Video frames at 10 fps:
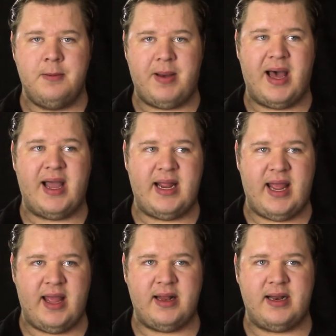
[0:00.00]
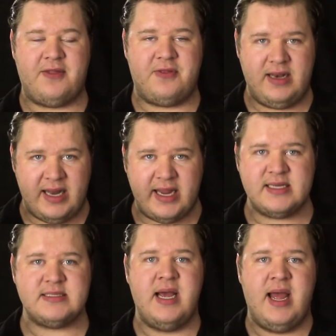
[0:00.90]
by, at the
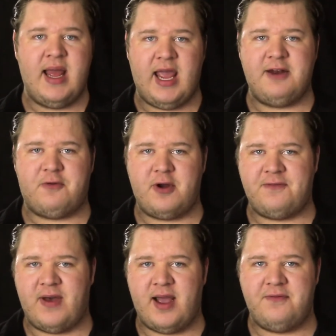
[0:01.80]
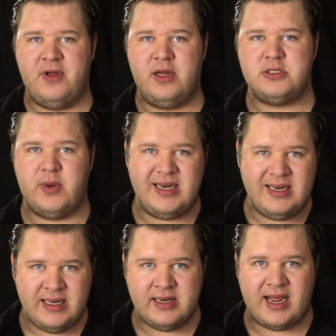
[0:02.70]
latest, 8:45. So at
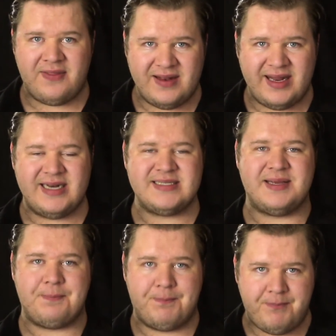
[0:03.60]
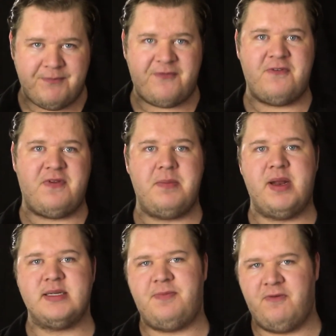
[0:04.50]
the latest, 15
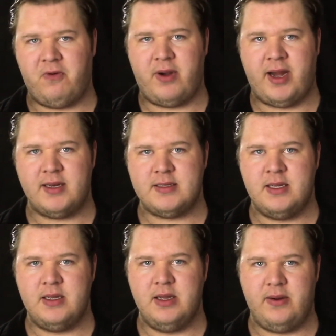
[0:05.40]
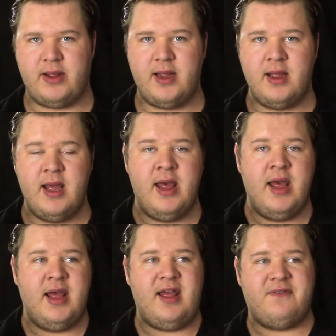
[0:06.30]
minutes beforehand. Okay,
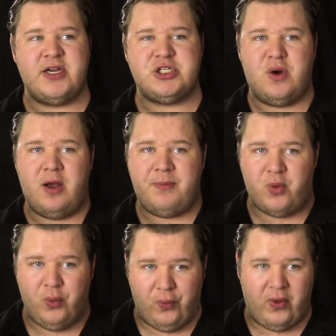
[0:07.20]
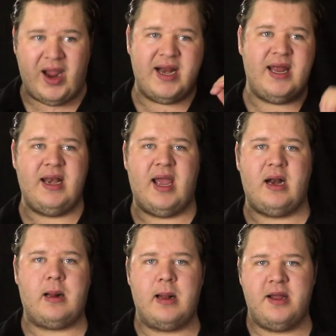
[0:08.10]
if I show up right at 9
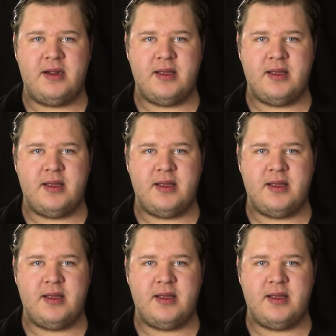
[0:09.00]
o'clock,